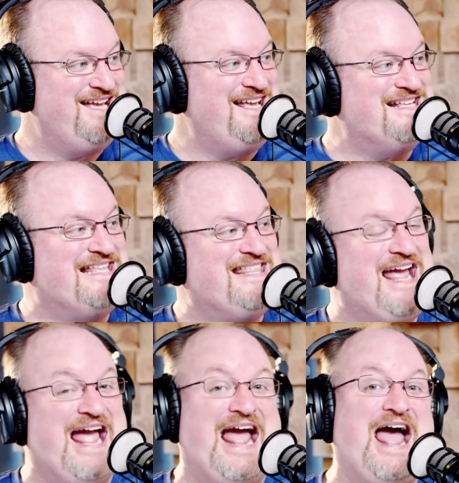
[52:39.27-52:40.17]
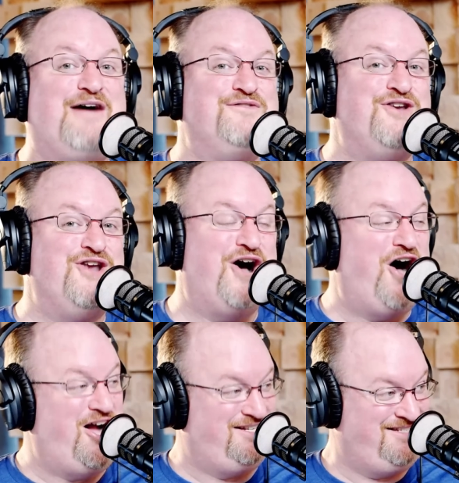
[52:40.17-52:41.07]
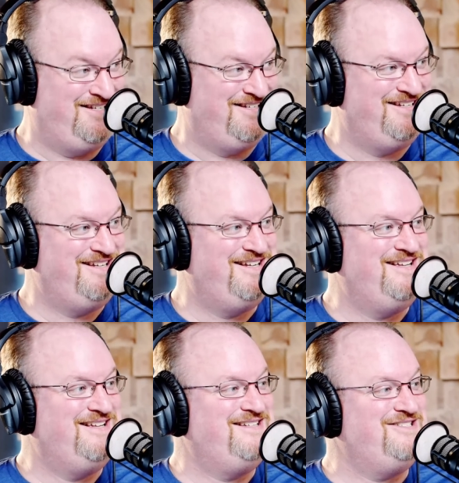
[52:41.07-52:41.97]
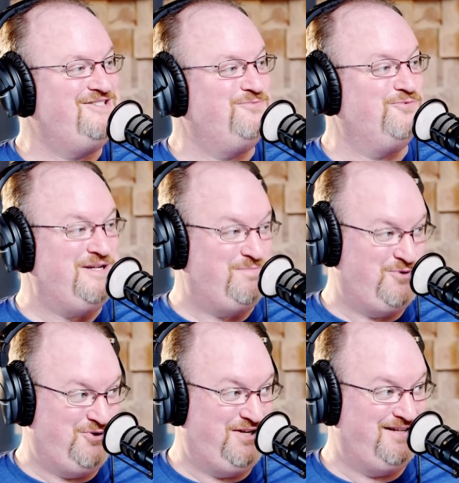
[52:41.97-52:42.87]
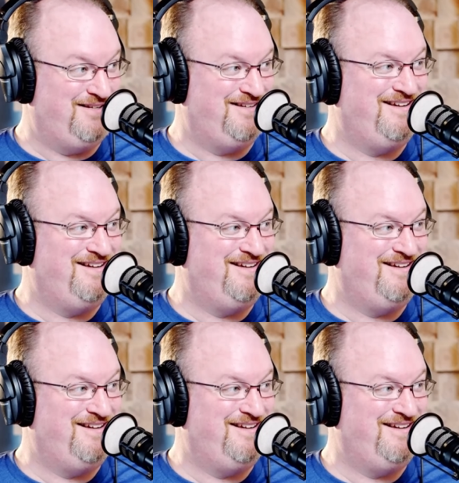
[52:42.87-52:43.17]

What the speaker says: is that they have not rebooted.